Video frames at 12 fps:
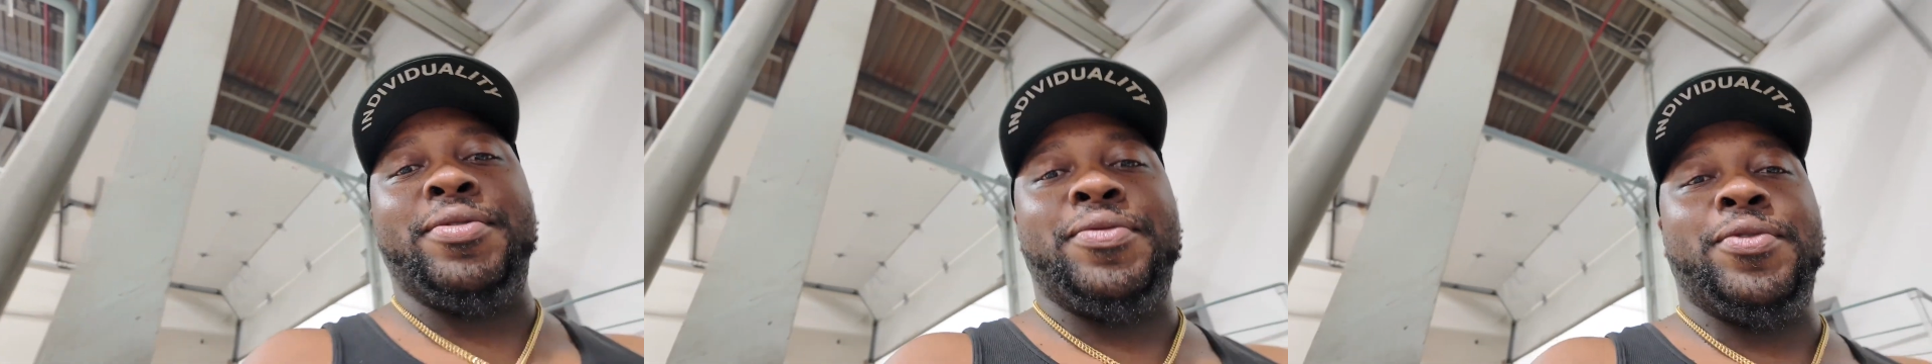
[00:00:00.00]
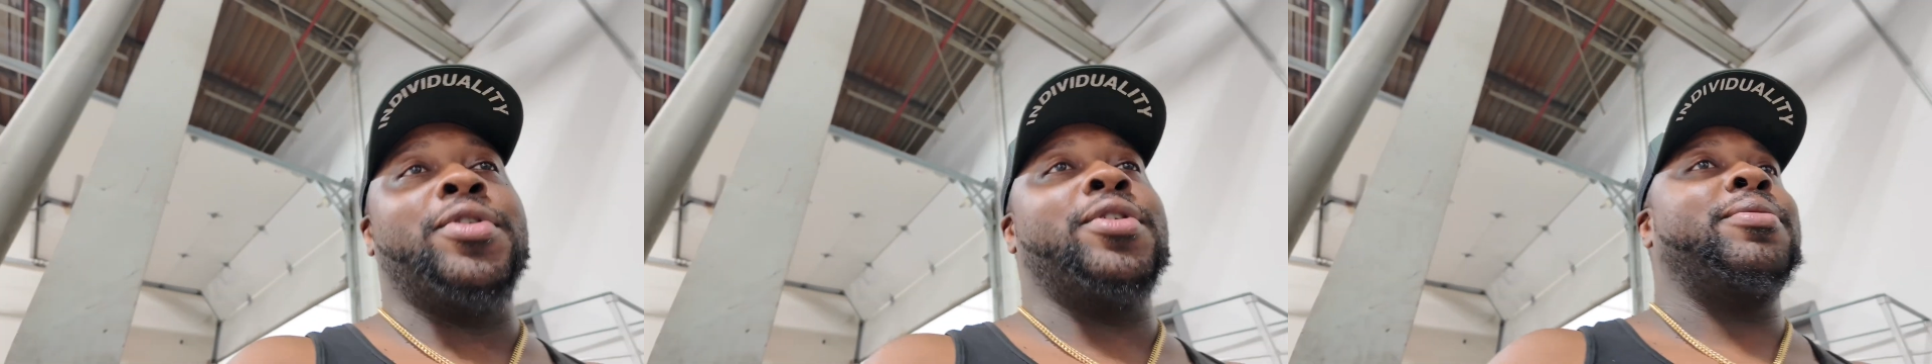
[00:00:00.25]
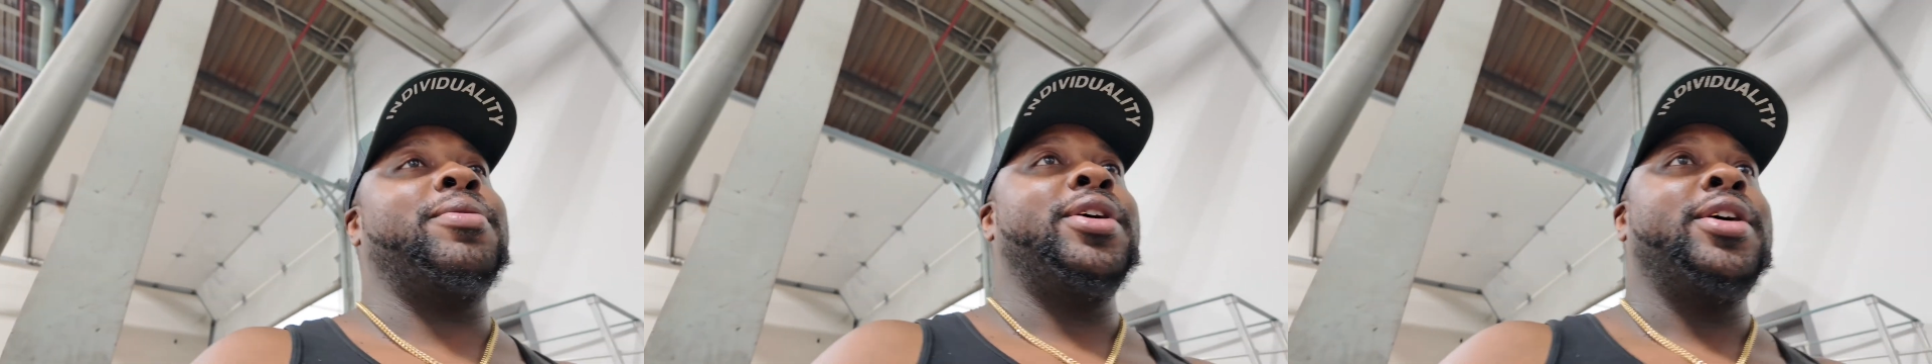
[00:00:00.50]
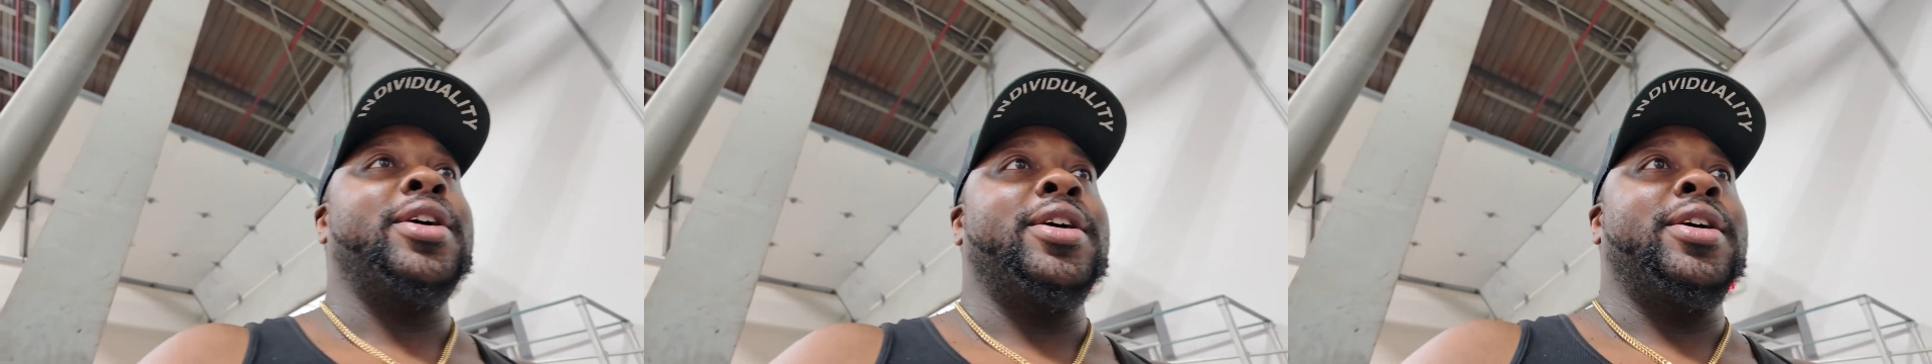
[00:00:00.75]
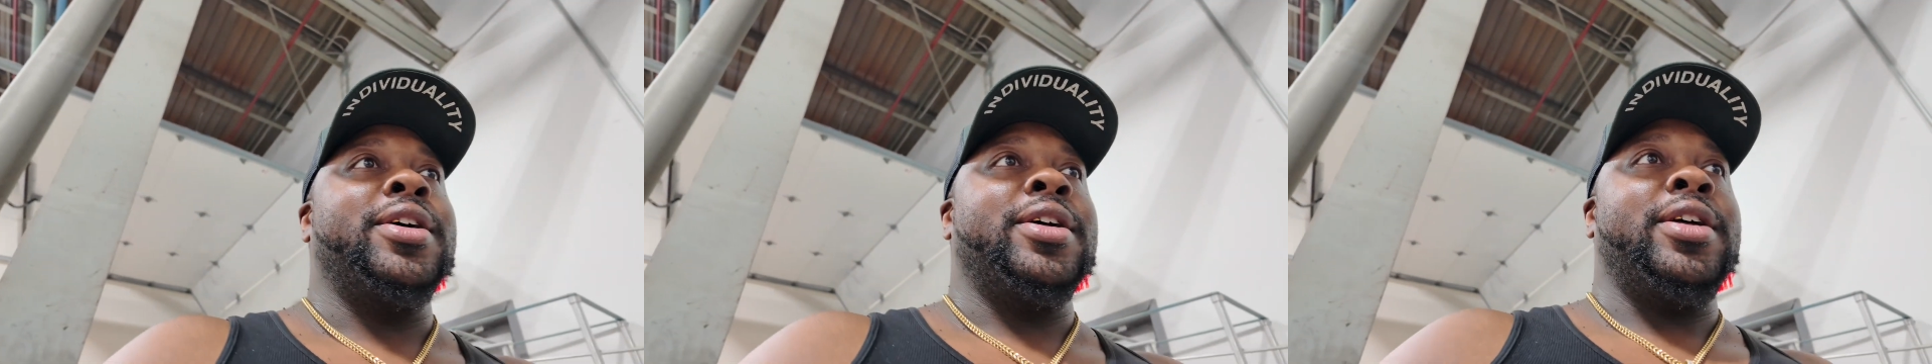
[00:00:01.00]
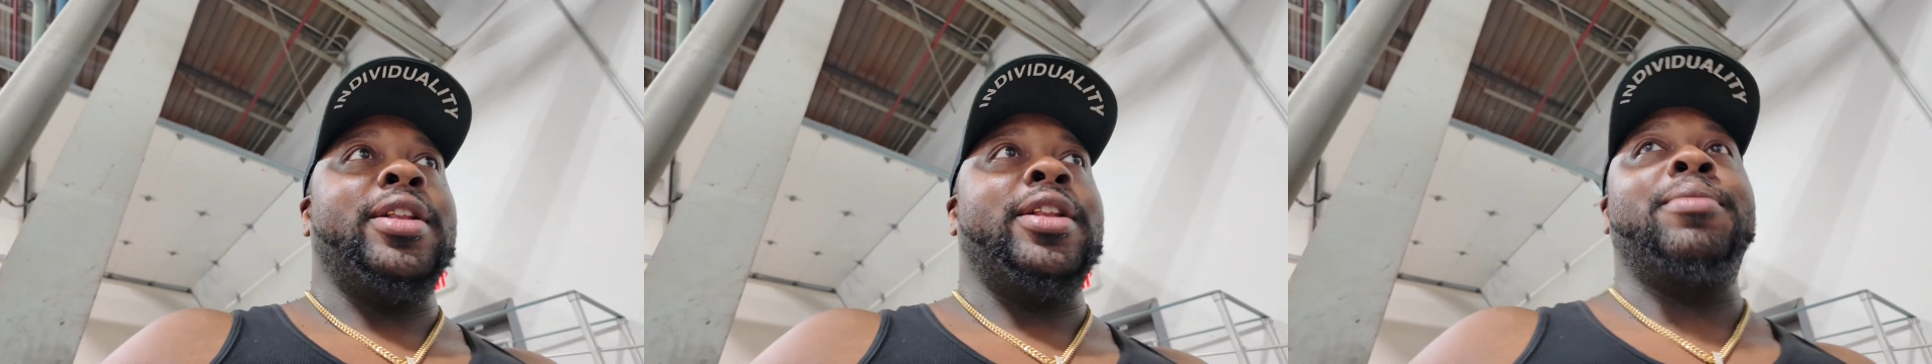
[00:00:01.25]

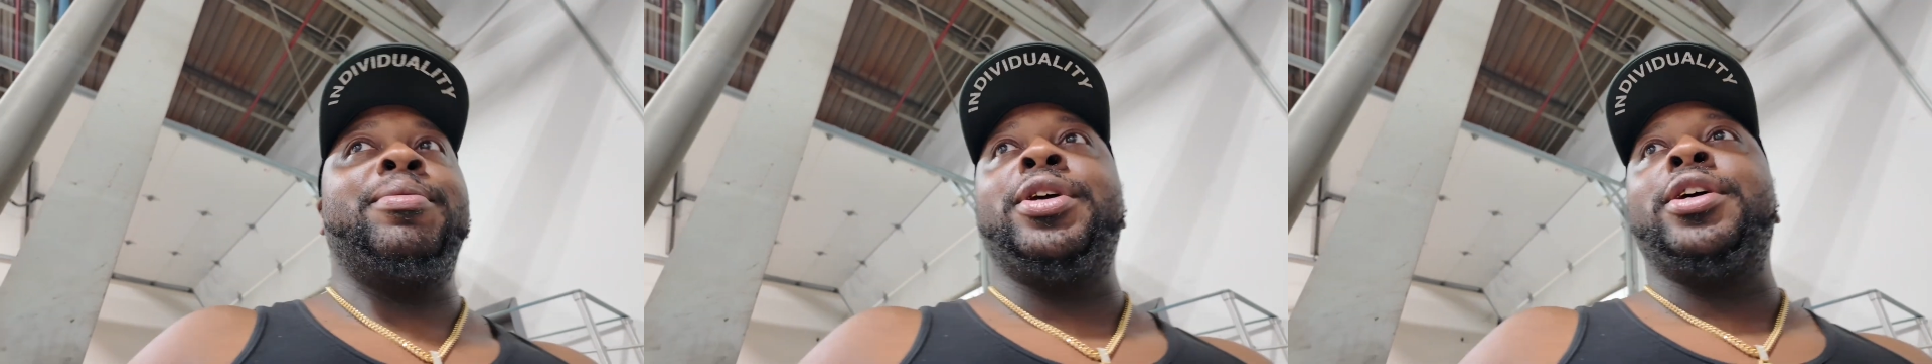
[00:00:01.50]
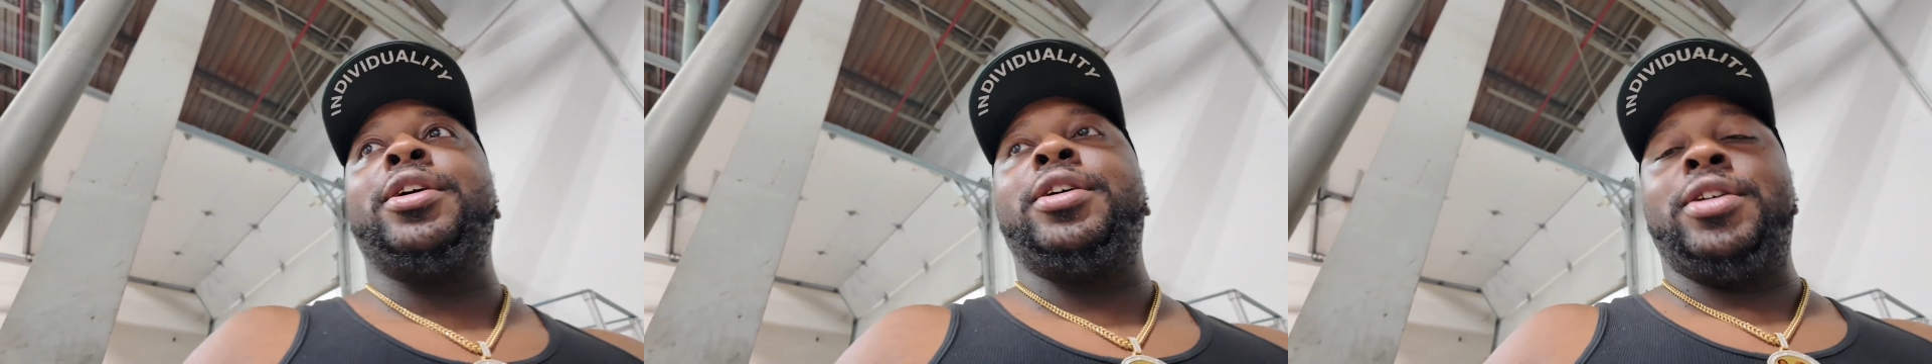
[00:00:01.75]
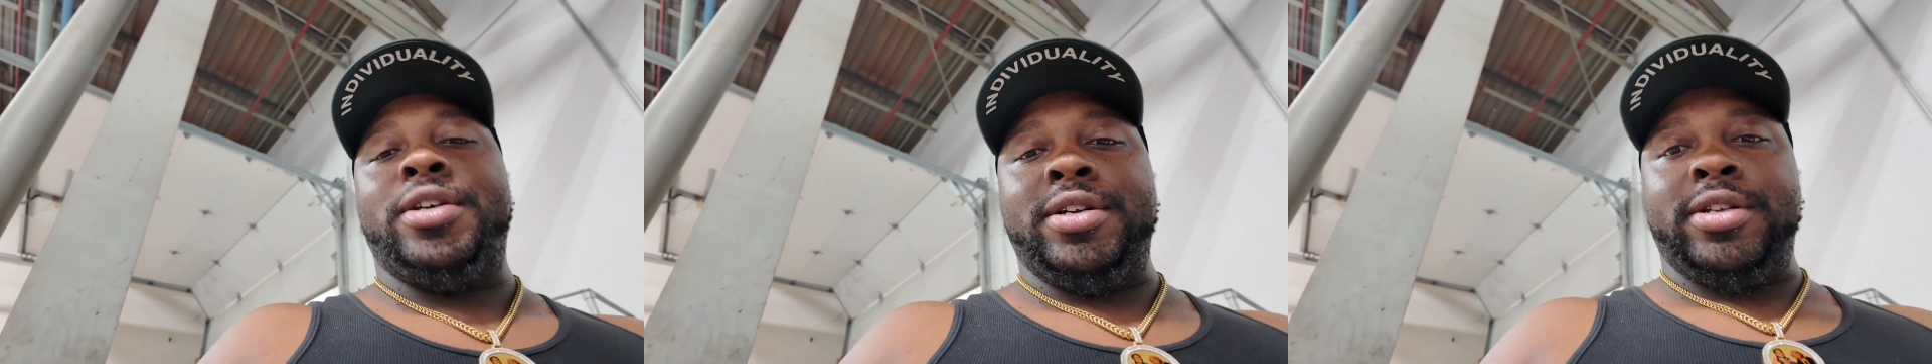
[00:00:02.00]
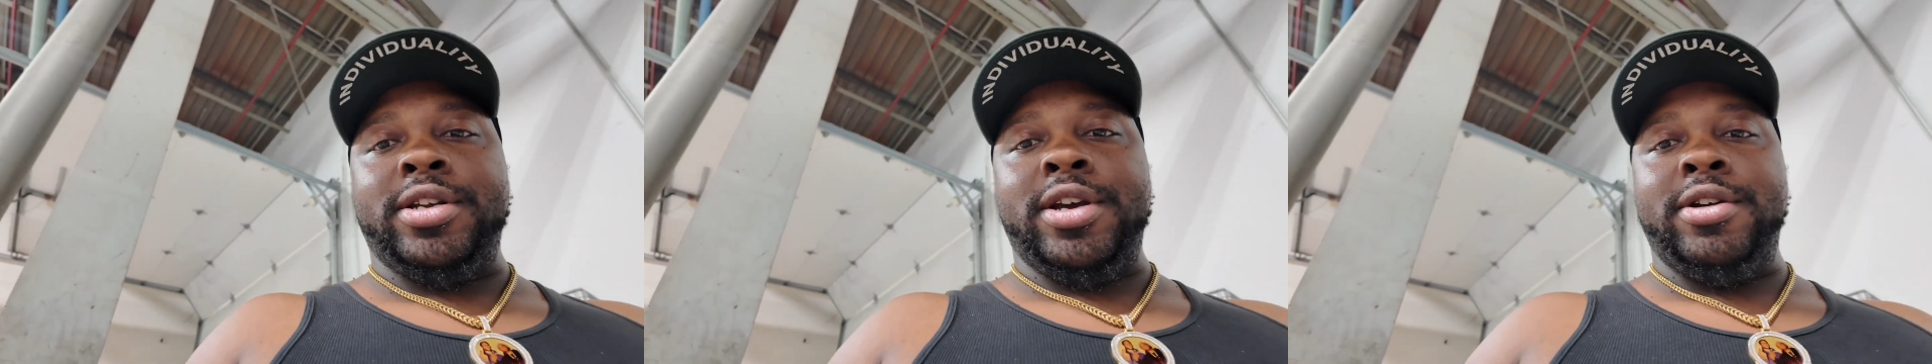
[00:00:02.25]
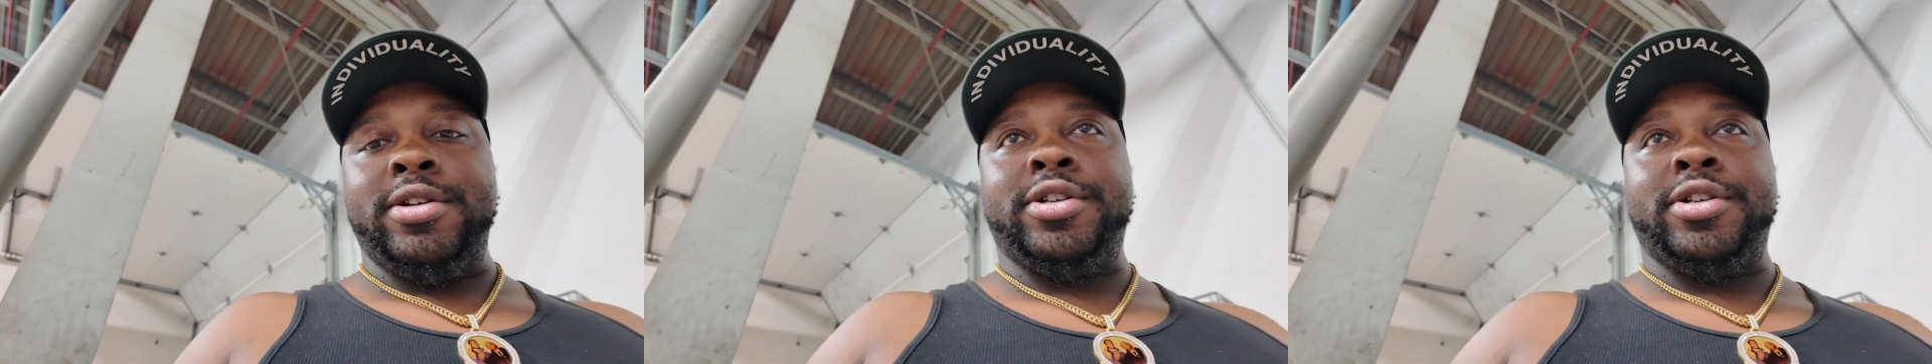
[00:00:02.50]
from. Let me uh, turn this